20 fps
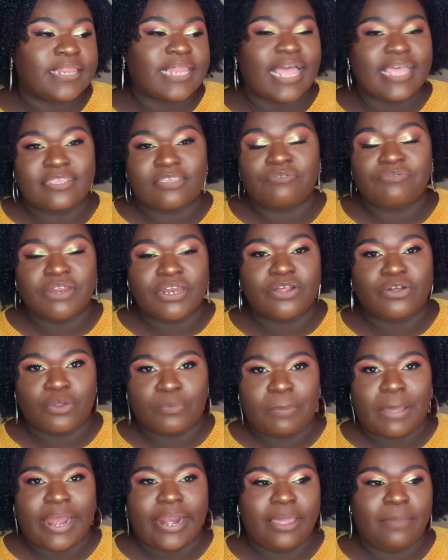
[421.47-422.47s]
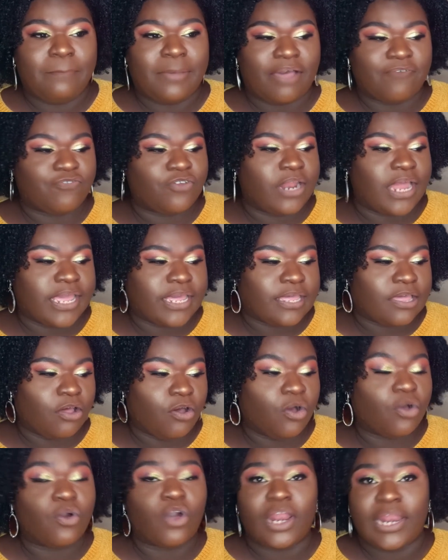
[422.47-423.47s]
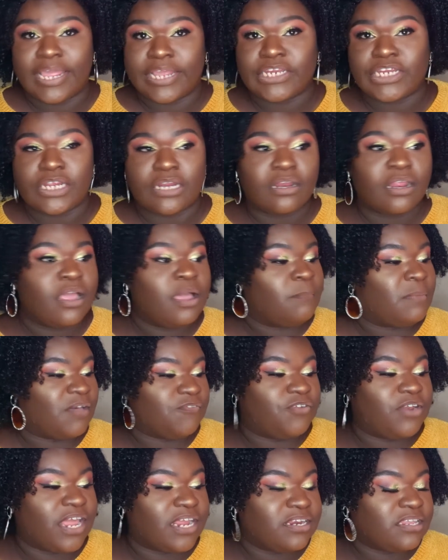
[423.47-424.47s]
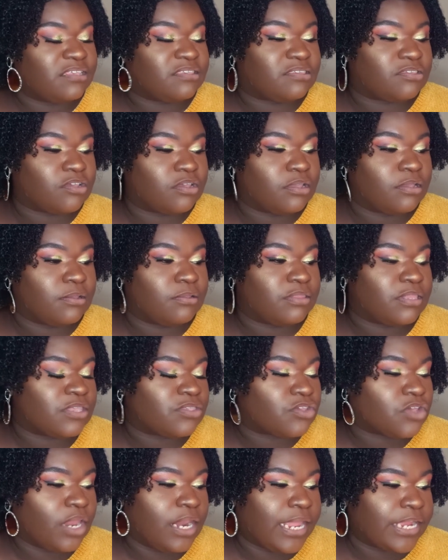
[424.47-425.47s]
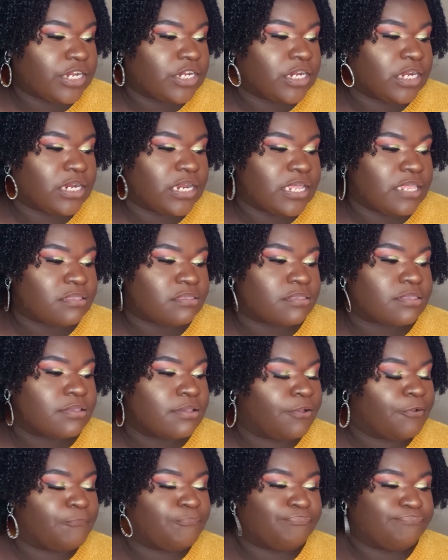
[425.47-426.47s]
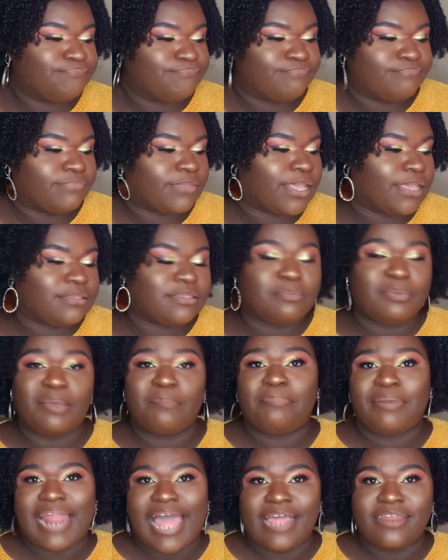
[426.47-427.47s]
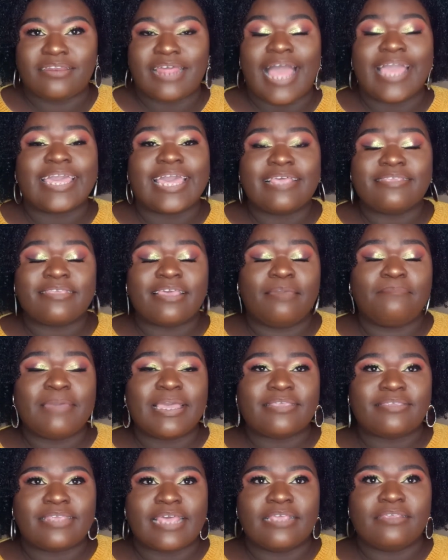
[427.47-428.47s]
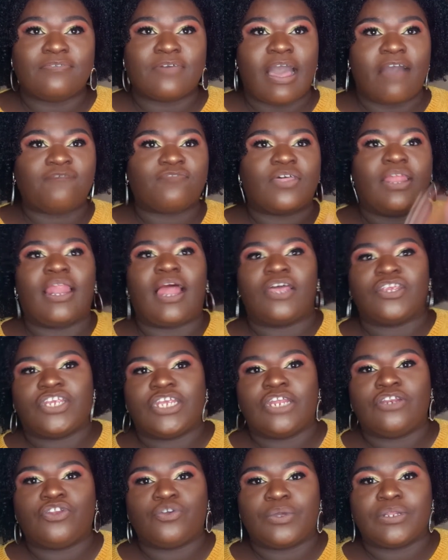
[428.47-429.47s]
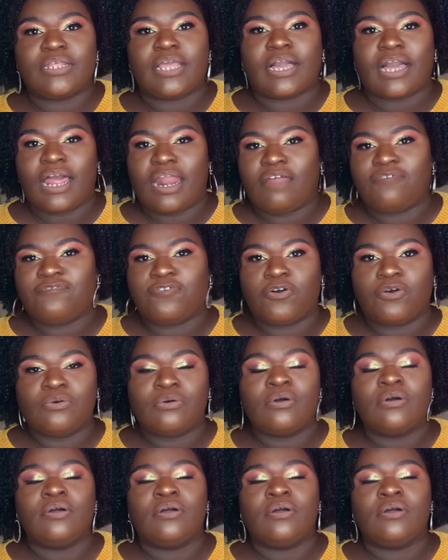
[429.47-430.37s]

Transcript: that is a really good palette. But I feel like, collection, I feel like this collection is, it's a bit bland. I guess it makes sense after last year doing a colorful